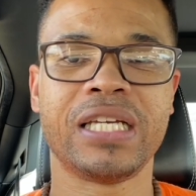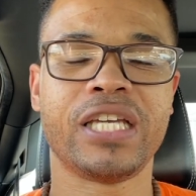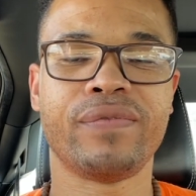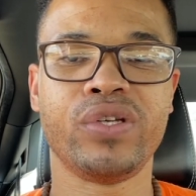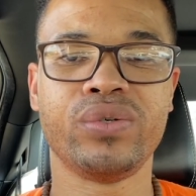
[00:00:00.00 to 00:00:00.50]

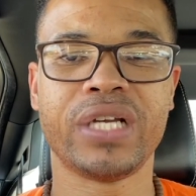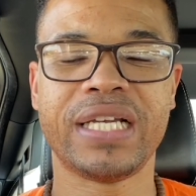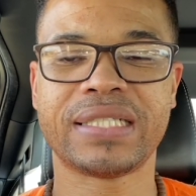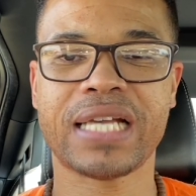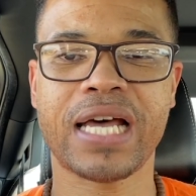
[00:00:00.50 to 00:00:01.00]
giving you the
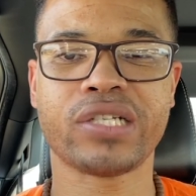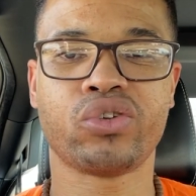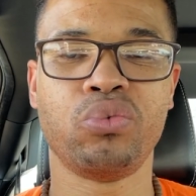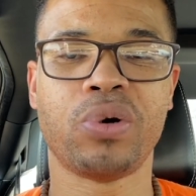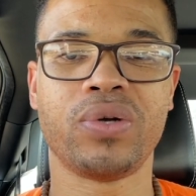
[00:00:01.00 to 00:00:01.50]
inside
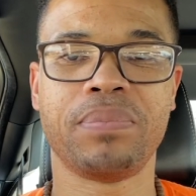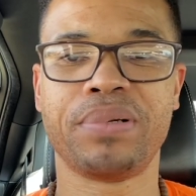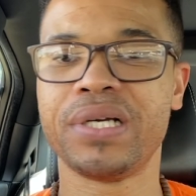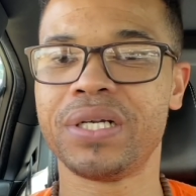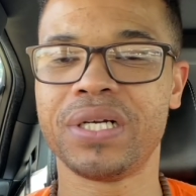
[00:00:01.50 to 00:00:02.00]
scoop on the
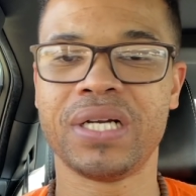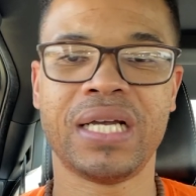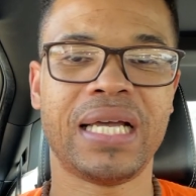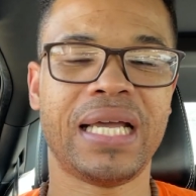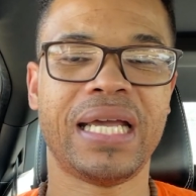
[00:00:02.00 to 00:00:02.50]
builder
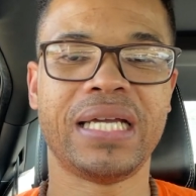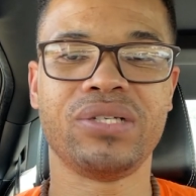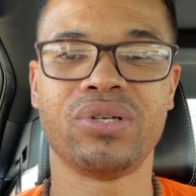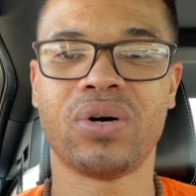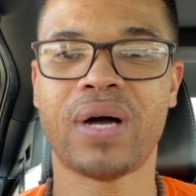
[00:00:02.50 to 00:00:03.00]
and,
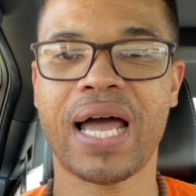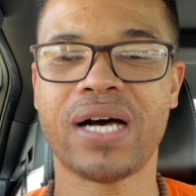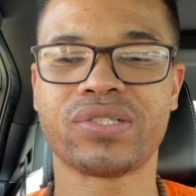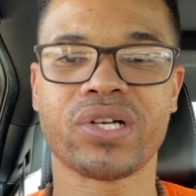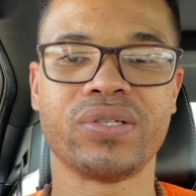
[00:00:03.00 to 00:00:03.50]
you know, how
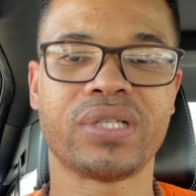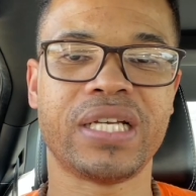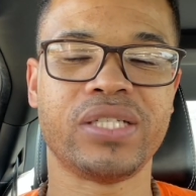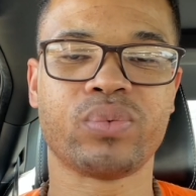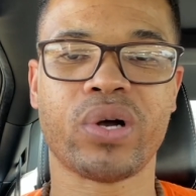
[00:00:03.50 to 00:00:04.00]
certain
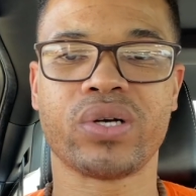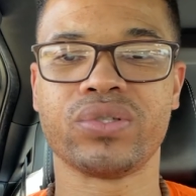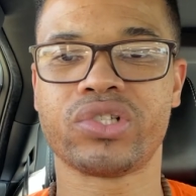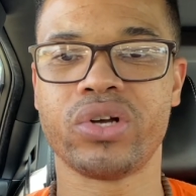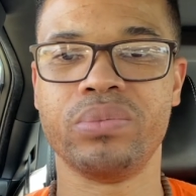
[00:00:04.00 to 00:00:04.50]
things work on
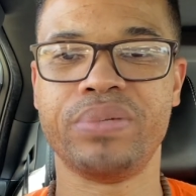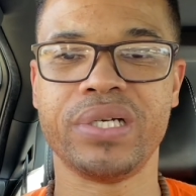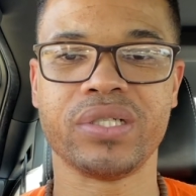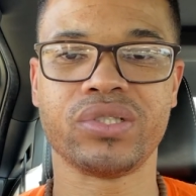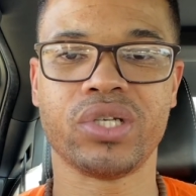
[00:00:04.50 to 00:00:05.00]
certain builds.